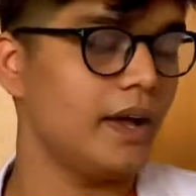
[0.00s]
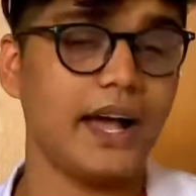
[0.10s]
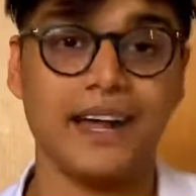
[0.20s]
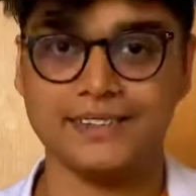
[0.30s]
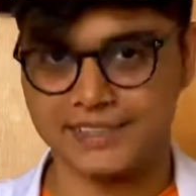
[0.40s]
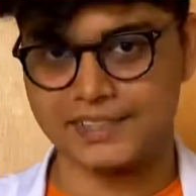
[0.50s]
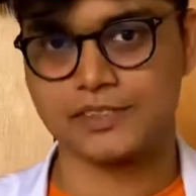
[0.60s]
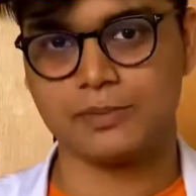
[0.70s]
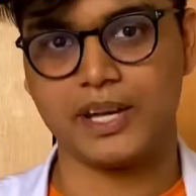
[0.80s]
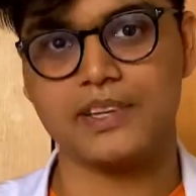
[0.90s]
And this is
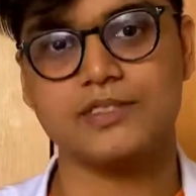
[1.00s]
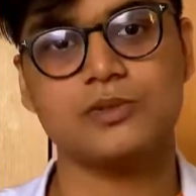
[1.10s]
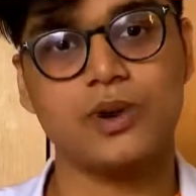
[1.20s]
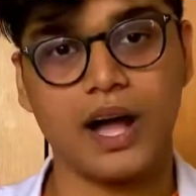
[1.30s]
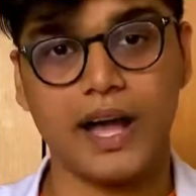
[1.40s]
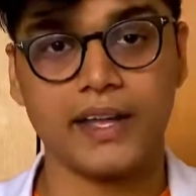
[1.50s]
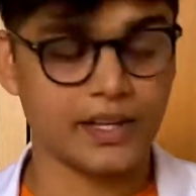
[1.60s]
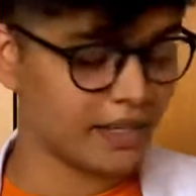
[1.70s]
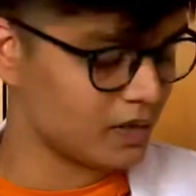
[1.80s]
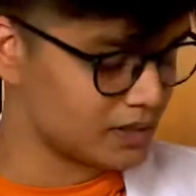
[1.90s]
mine, so I
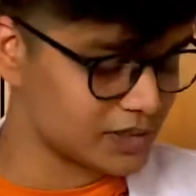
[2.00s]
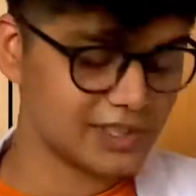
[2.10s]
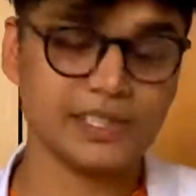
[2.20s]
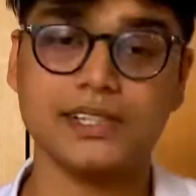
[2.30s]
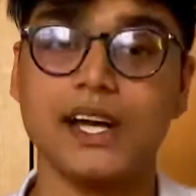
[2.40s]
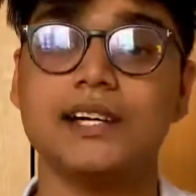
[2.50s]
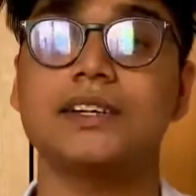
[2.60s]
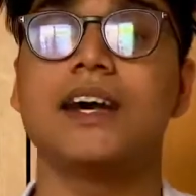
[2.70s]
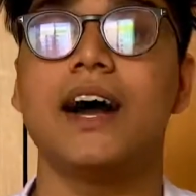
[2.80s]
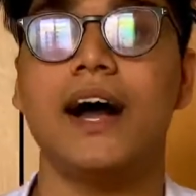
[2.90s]
can also say that
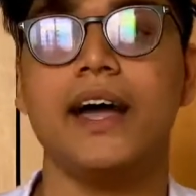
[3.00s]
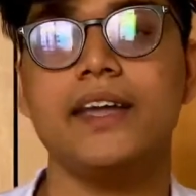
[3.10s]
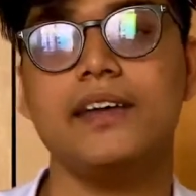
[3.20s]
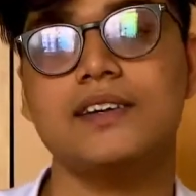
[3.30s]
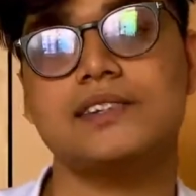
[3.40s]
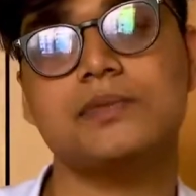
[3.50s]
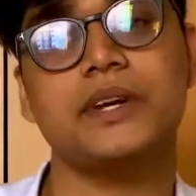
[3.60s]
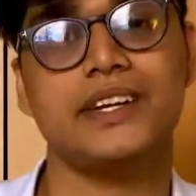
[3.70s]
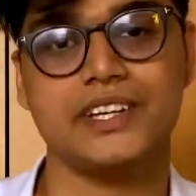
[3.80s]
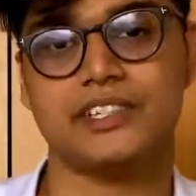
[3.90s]
I hear some
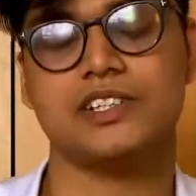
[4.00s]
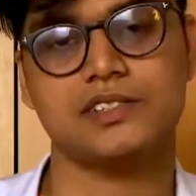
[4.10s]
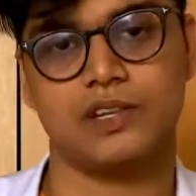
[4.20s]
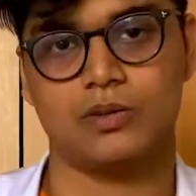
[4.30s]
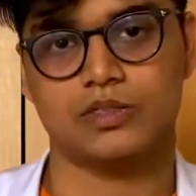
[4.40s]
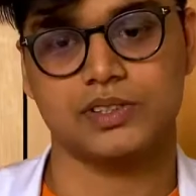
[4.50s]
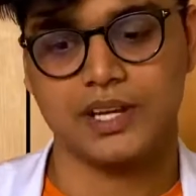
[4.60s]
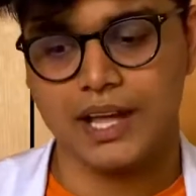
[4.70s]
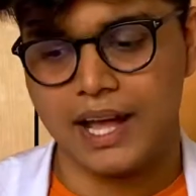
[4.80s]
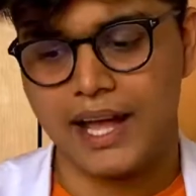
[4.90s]
additional sounds.
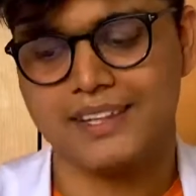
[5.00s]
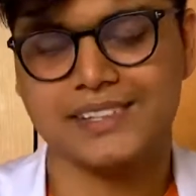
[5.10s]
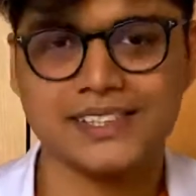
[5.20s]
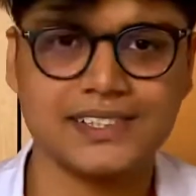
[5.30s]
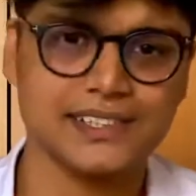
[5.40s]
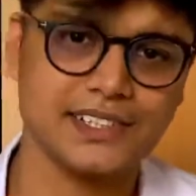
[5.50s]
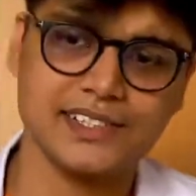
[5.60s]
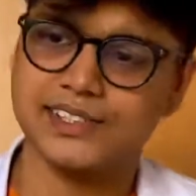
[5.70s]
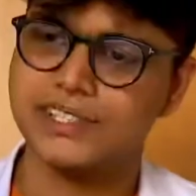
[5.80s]
And this is the